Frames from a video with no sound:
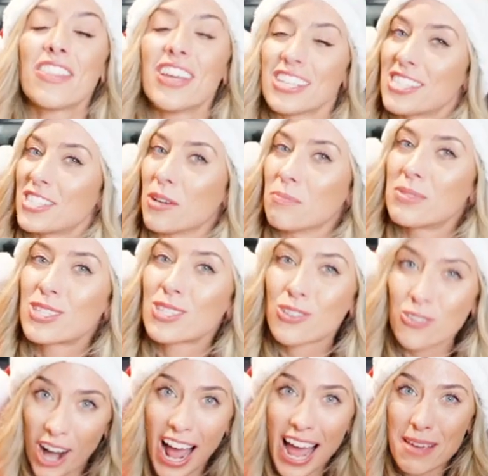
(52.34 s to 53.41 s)
the
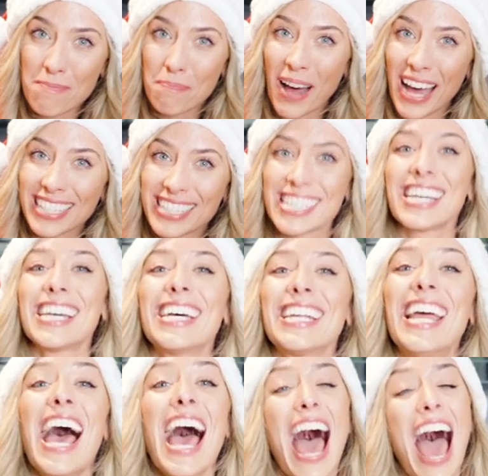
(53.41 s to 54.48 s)
subscribe
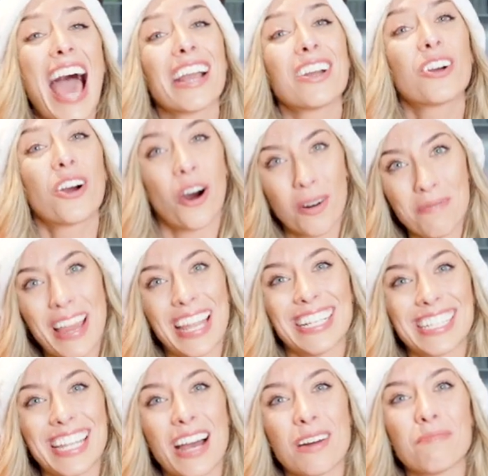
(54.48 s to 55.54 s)
button and
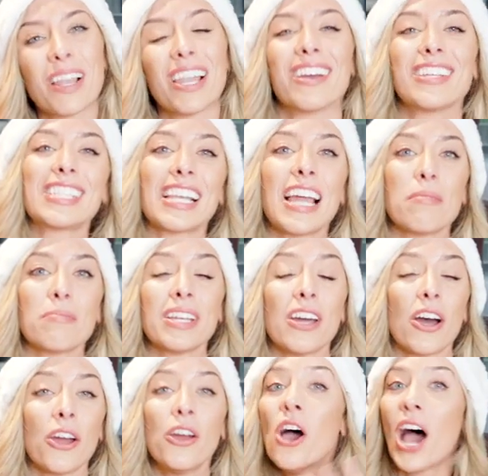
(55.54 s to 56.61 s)
comment down below to let me
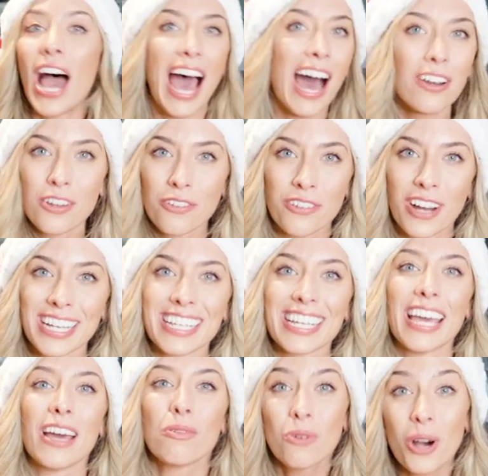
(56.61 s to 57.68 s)
know how you're finding
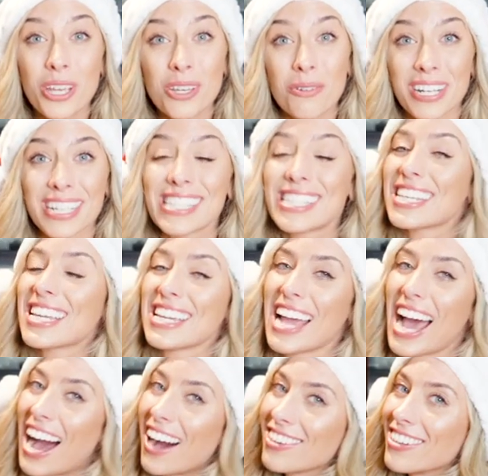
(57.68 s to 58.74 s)
it, what you want to see,
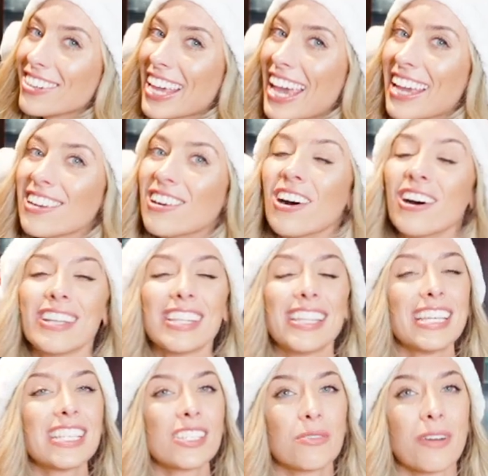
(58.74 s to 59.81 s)
how you're getting on.
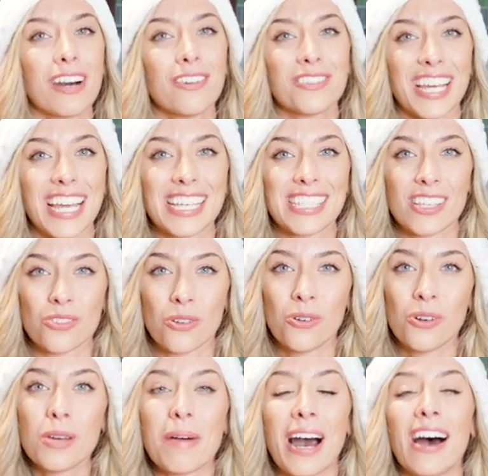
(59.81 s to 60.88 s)
This twelve days is
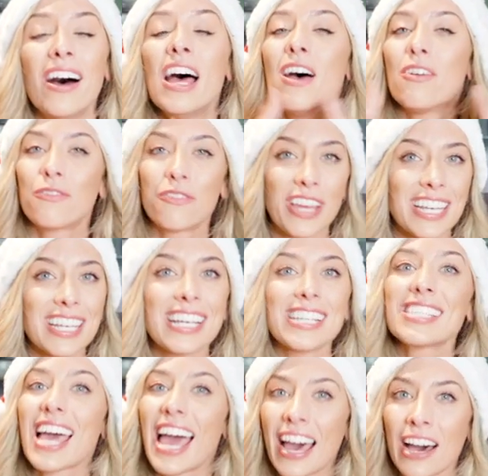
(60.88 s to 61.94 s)
all about
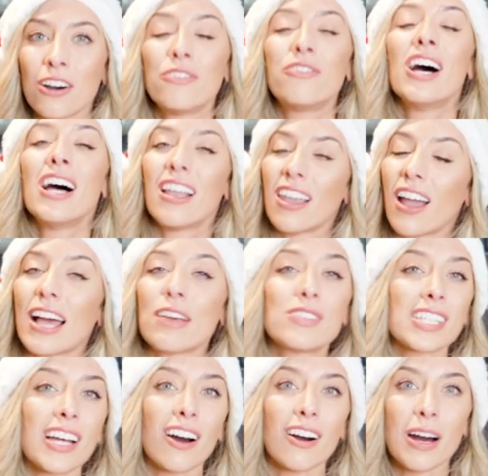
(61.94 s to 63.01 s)
fitness, health,
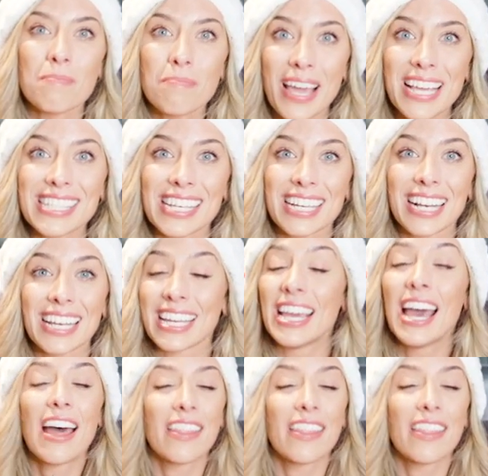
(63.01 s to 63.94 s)
lifestyle, and basically